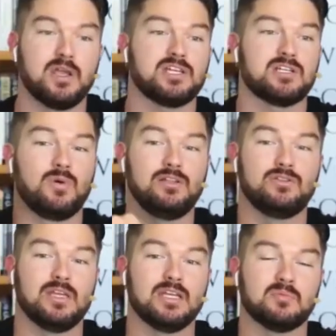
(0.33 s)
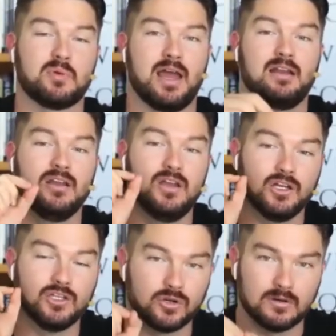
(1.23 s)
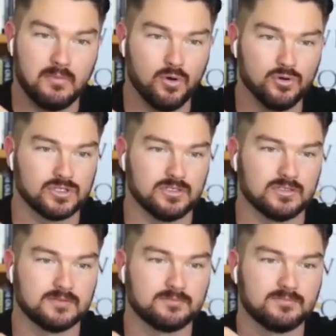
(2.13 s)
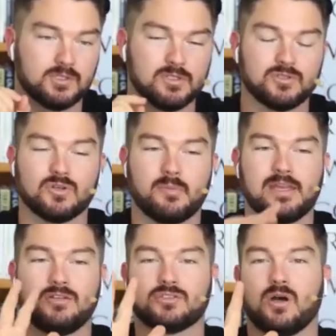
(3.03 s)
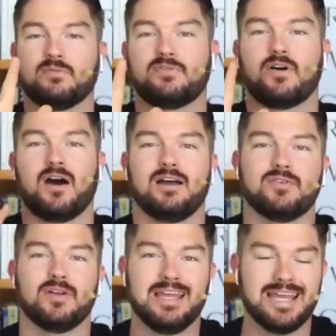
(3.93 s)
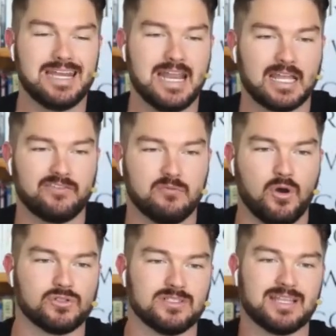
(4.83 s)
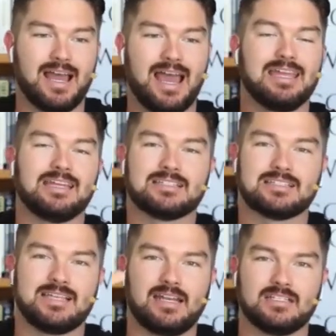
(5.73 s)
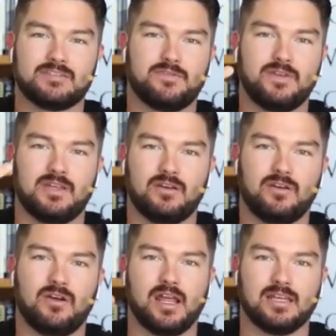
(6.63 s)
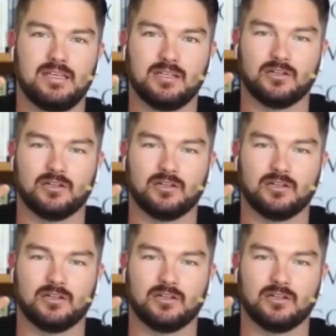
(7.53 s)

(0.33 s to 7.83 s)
when you think about your emotions. So I want to talk about your top 5 negative emotions. They are anger, sadness, fear, hurt, and guilt.